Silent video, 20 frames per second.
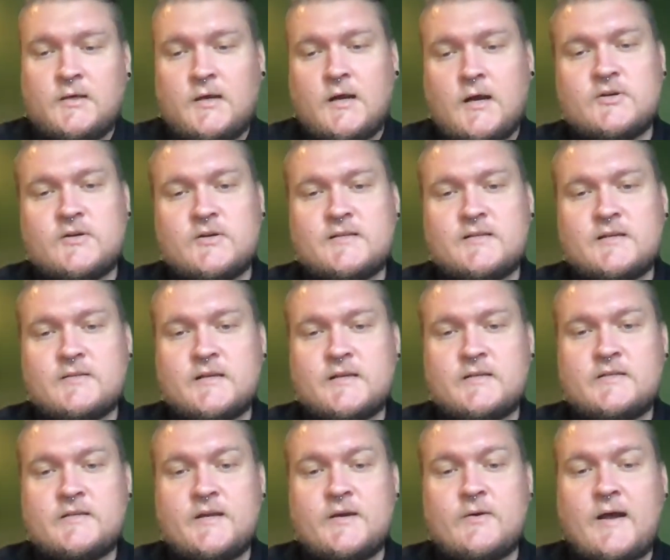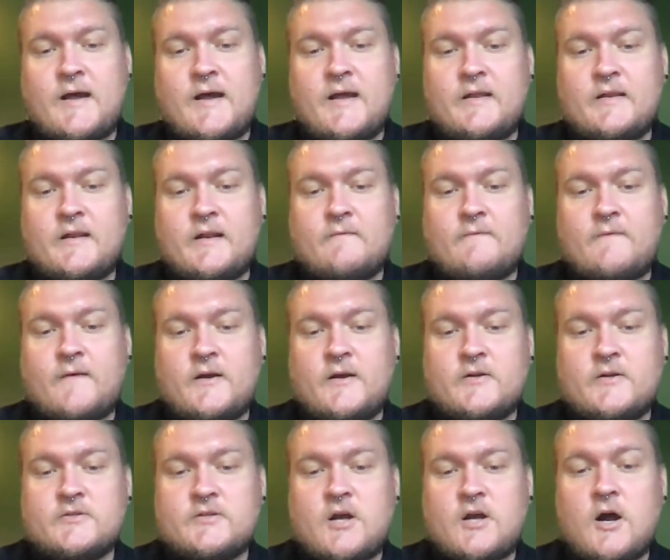So it sounds like DOI
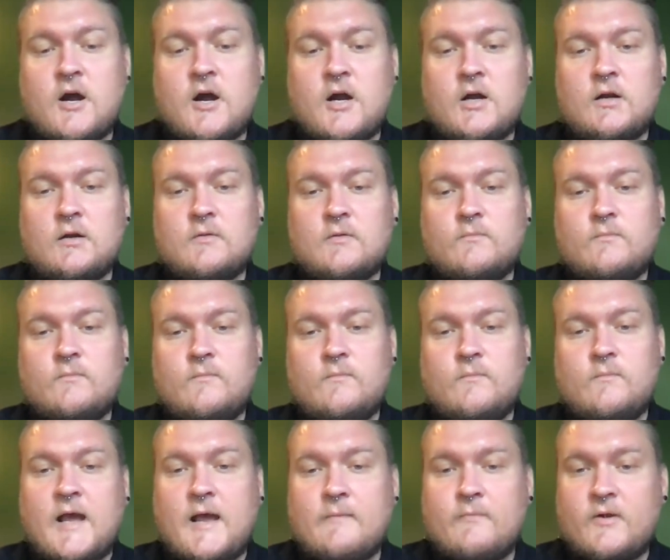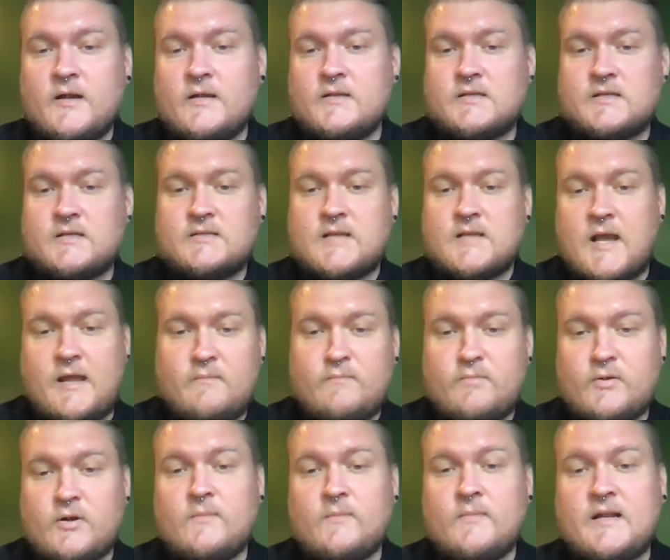identifiers are libraries assign
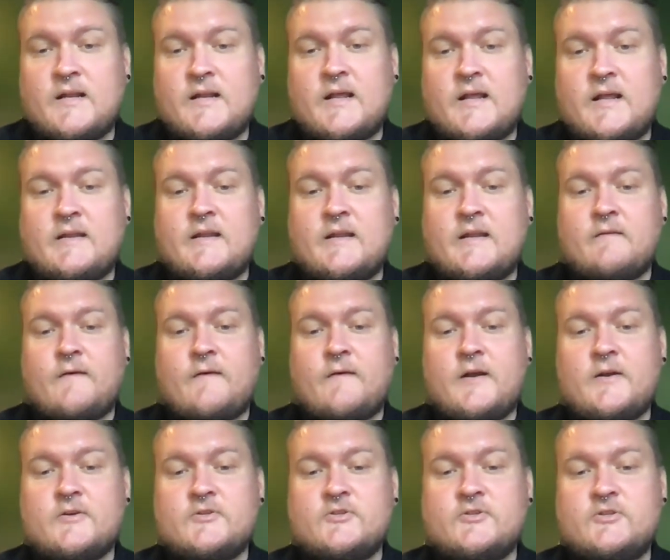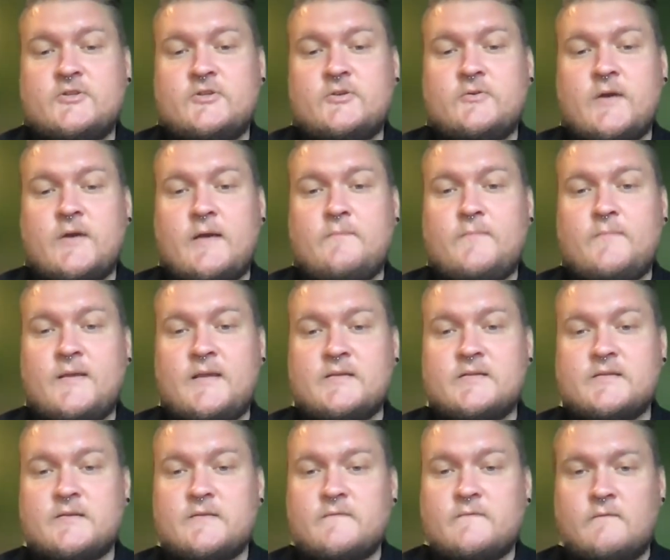permanent identifiers to a
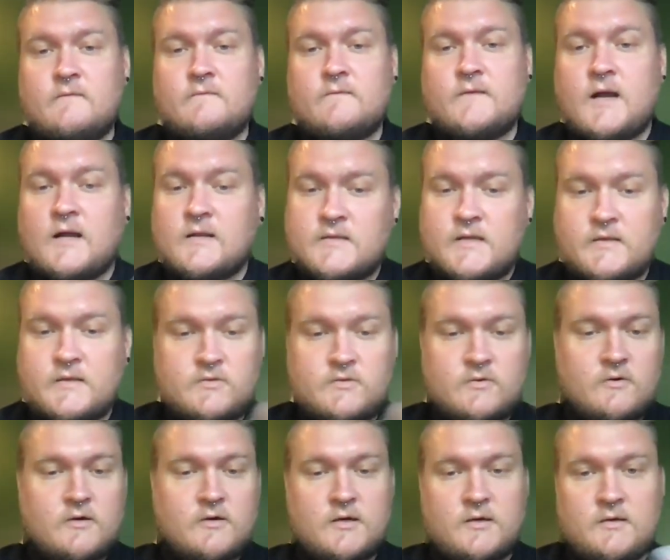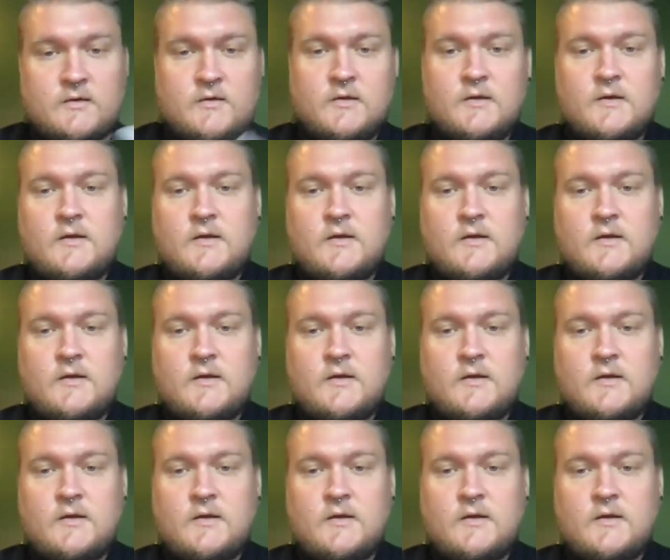piece of content or